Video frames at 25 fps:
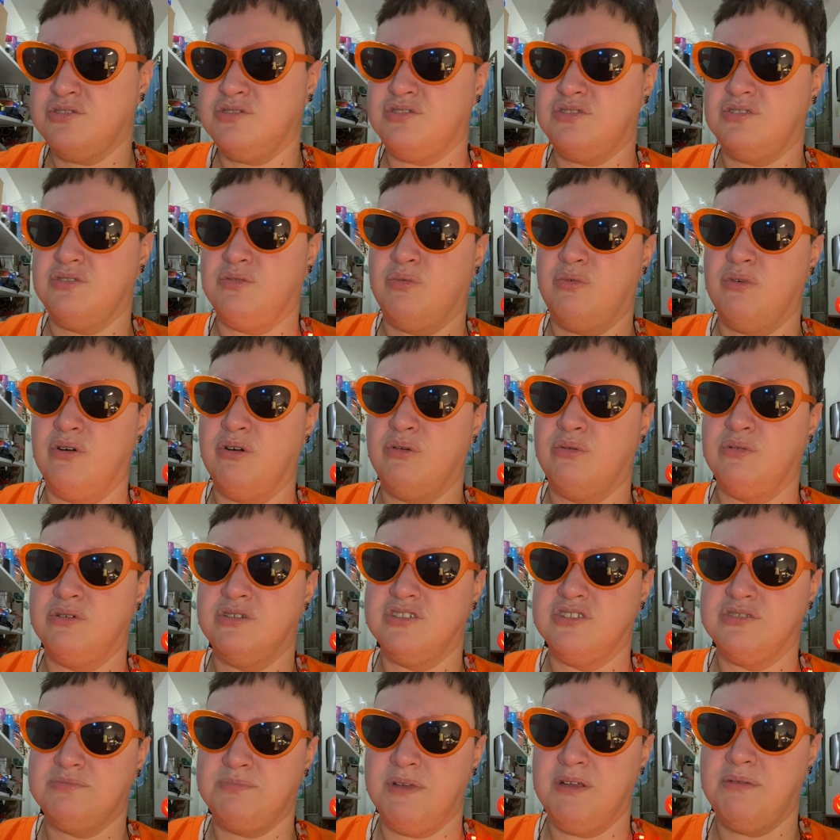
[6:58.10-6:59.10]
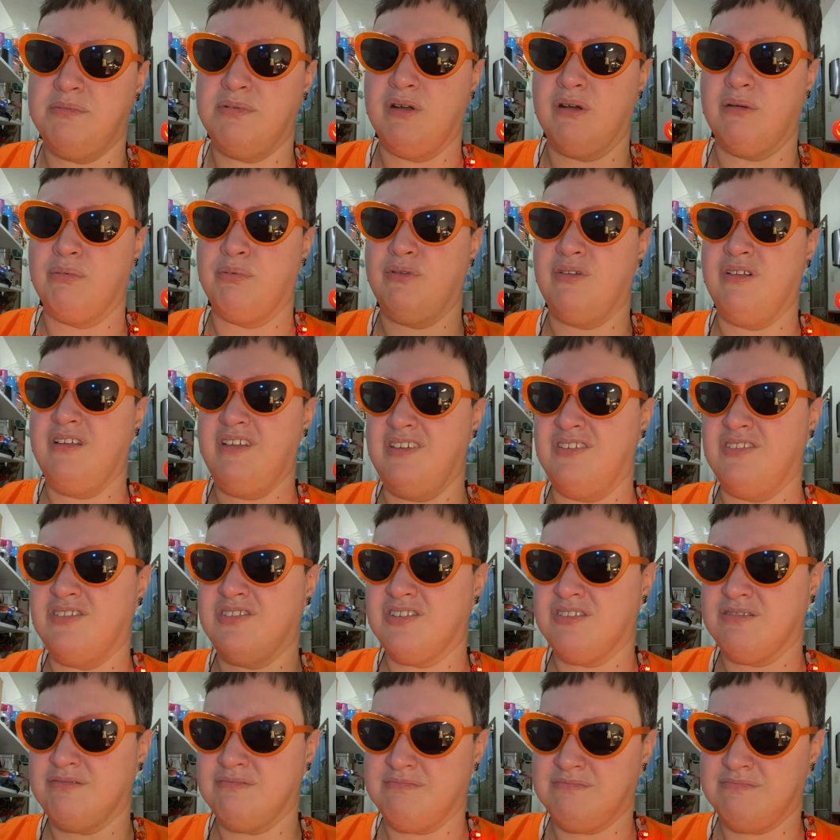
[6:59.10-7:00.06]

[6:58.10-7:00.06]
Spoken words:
the world would just be a better place